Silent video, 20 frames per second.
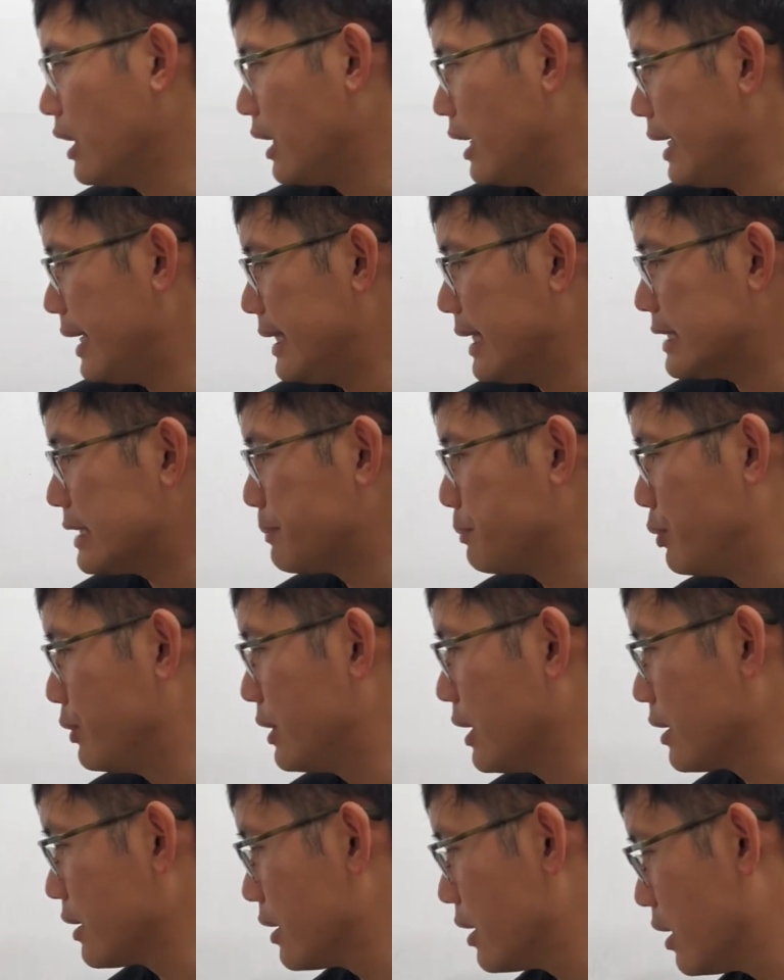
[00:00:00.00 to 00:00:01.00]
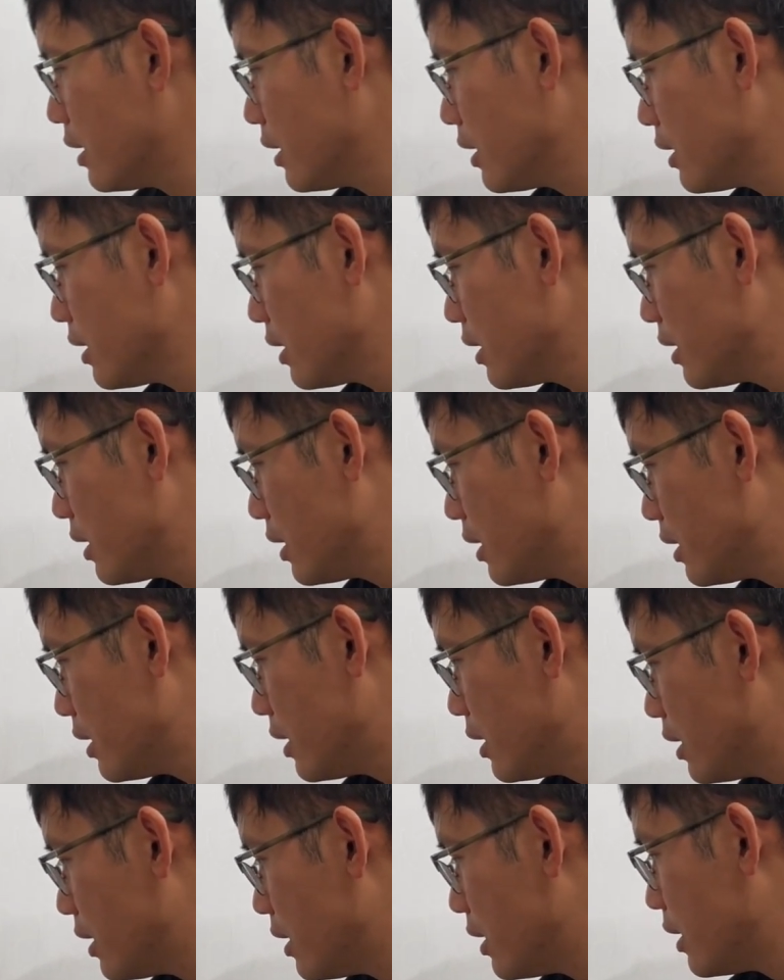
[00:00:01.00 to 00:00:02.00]
And let's put on the
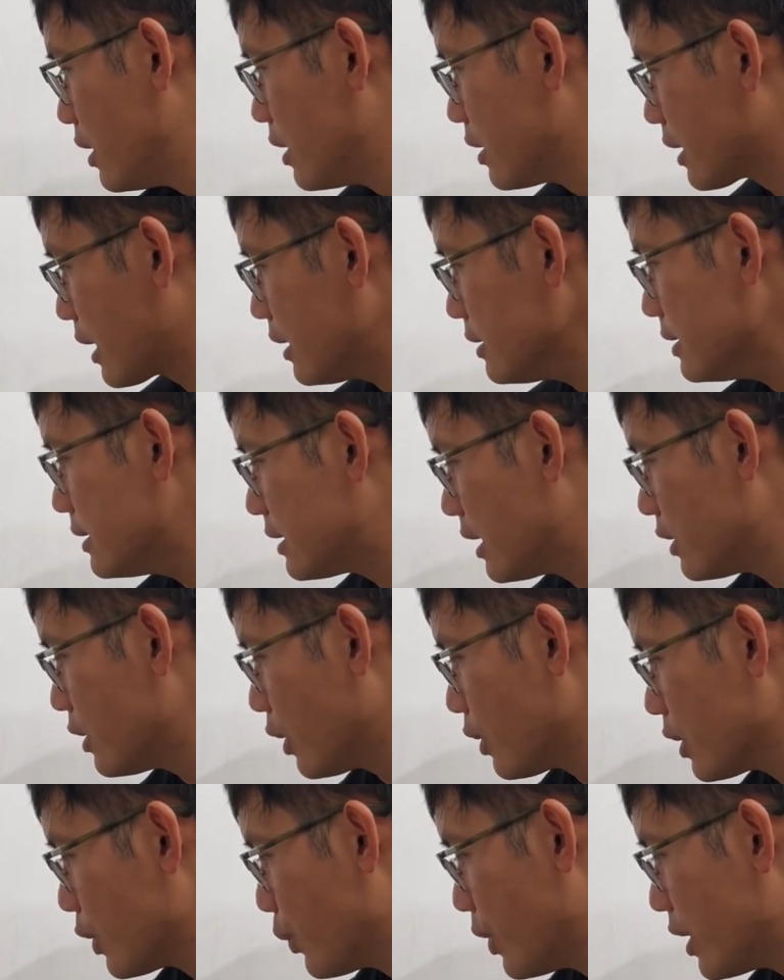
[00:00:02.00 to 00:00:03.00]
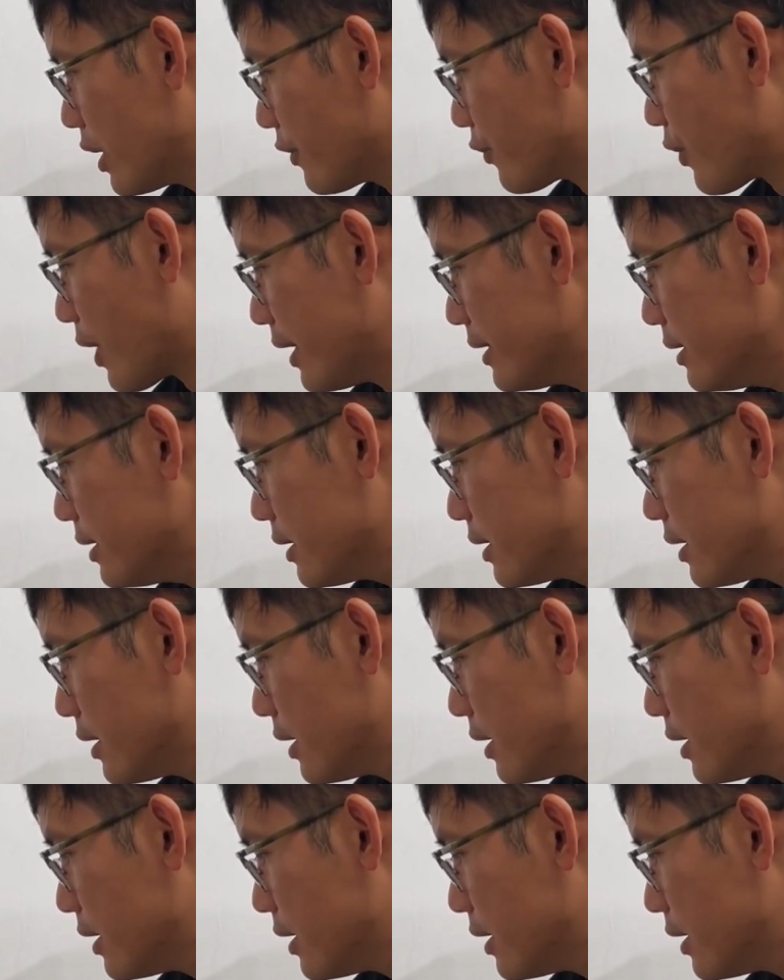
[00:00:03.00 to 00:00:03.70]
constant all the way to the front.